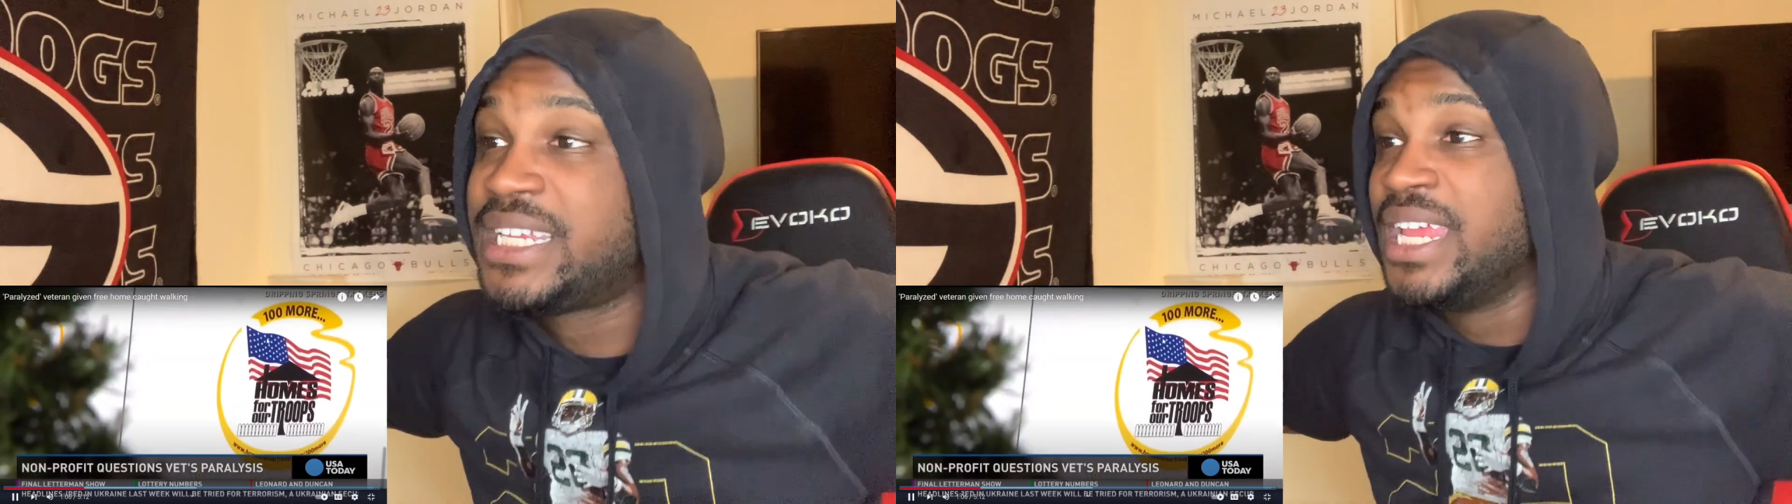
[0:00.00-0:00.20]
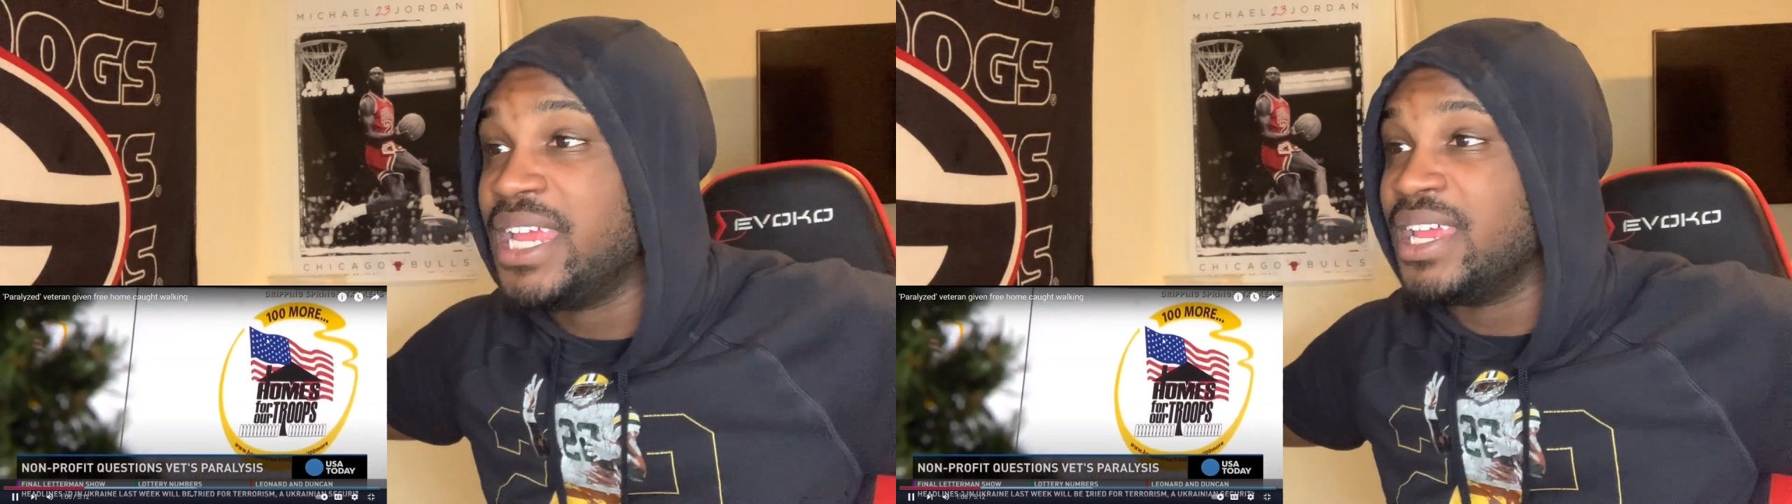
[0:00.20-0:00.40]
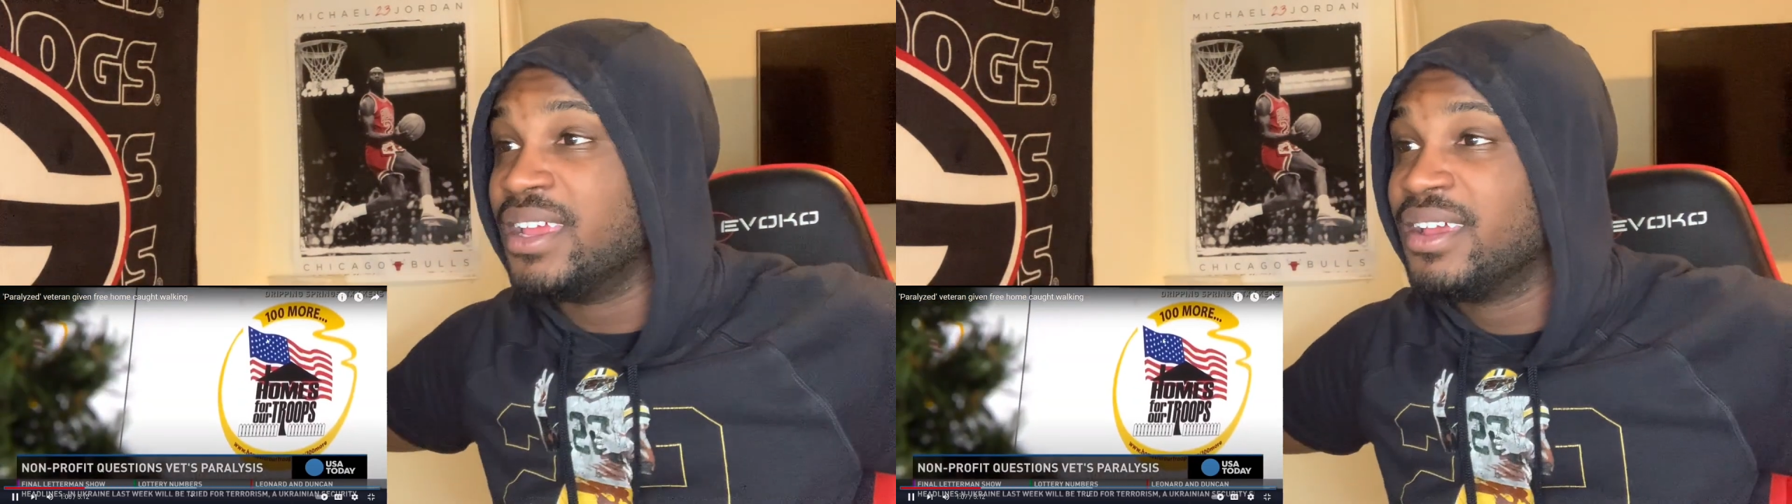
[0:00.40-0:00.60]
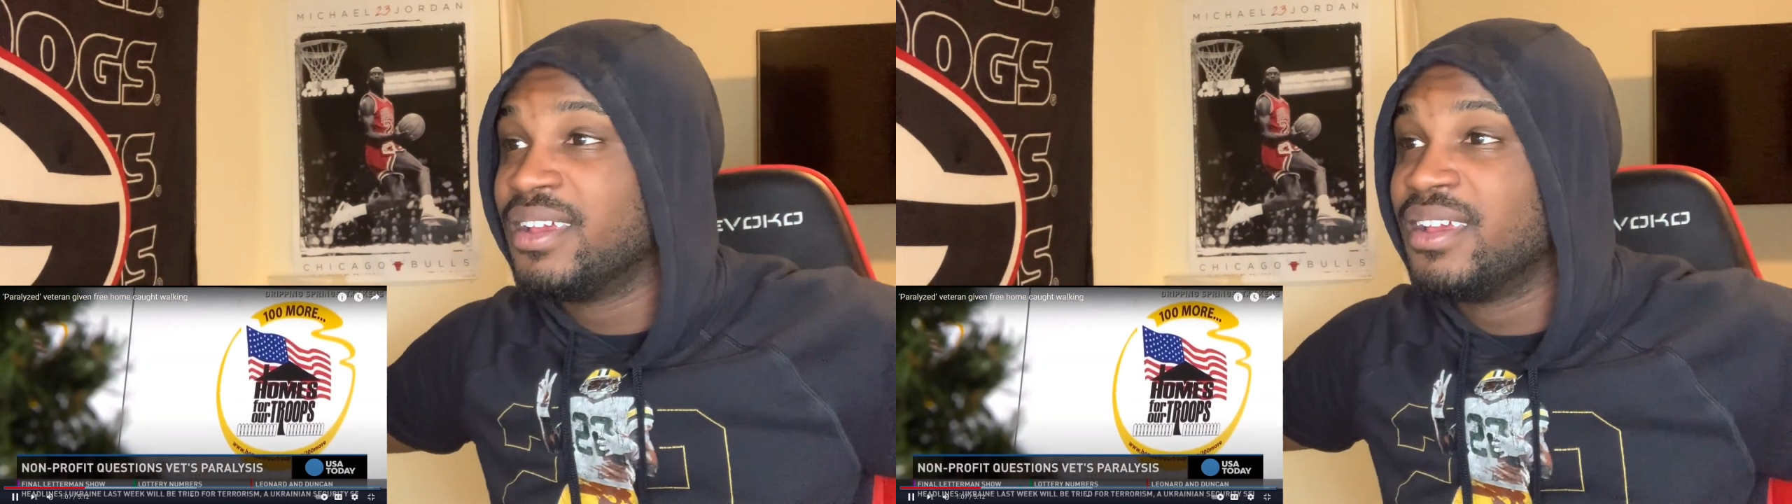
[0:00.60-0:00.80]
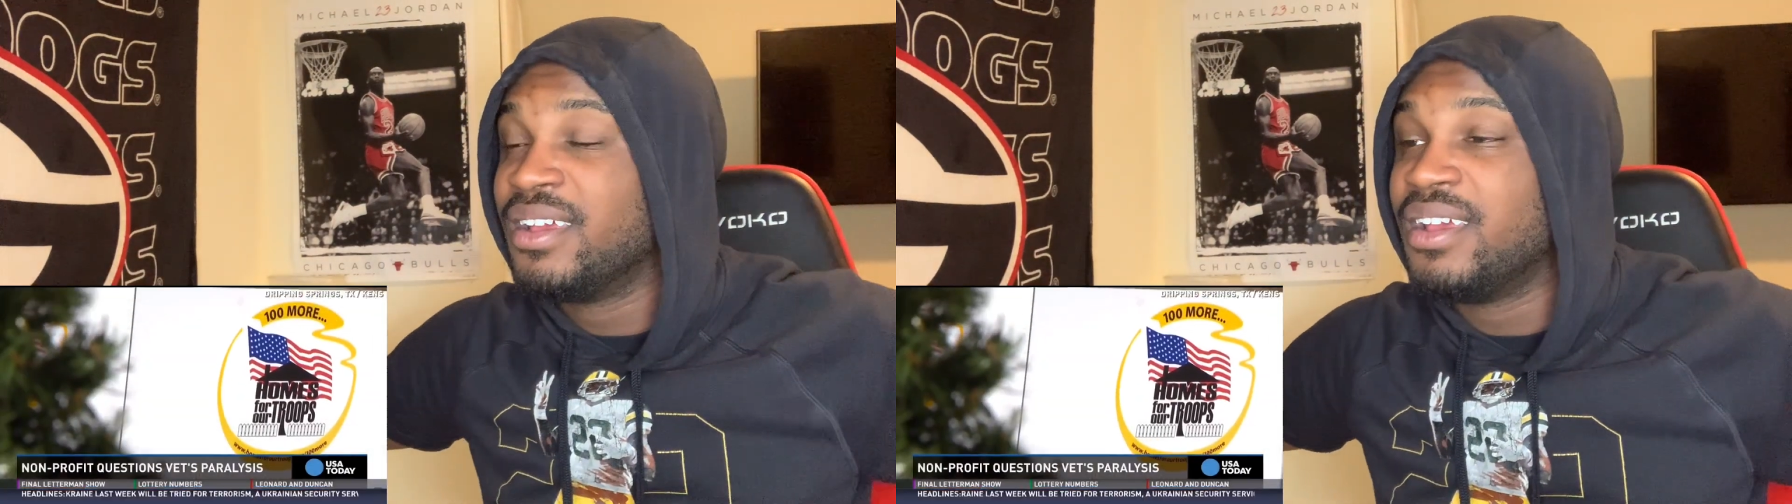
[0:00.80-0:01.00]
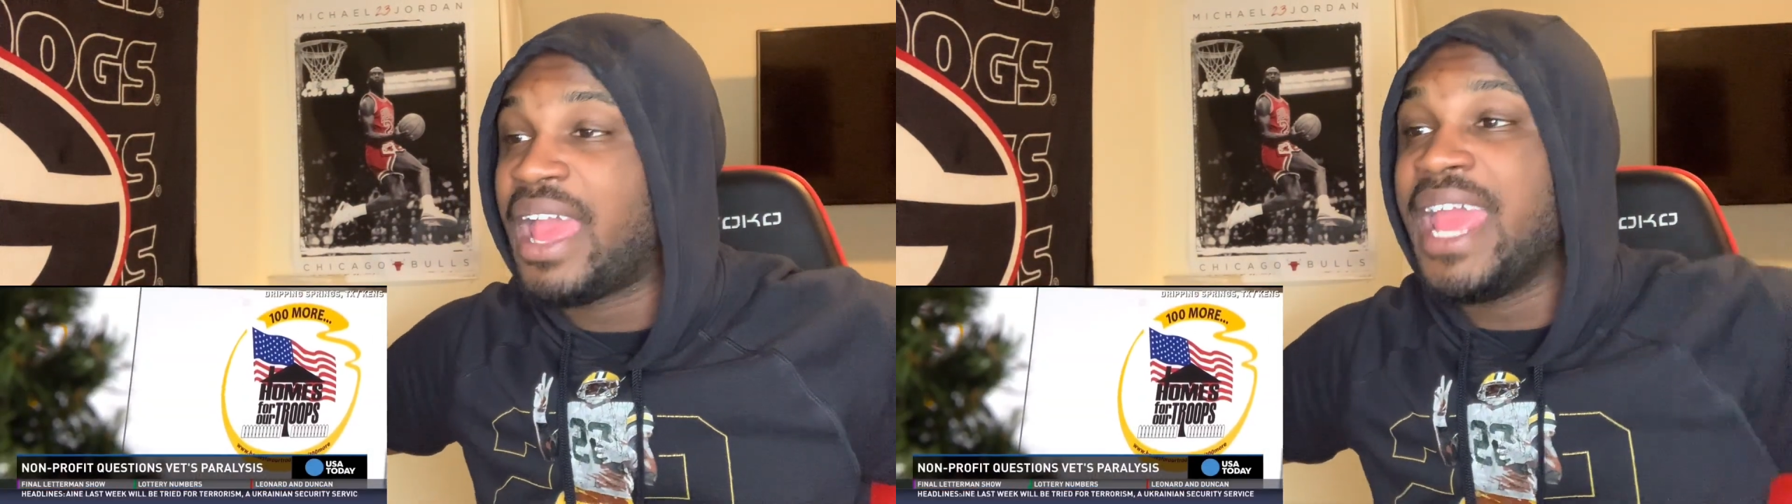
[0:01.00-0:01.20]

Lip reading: nonprofit Homes for Our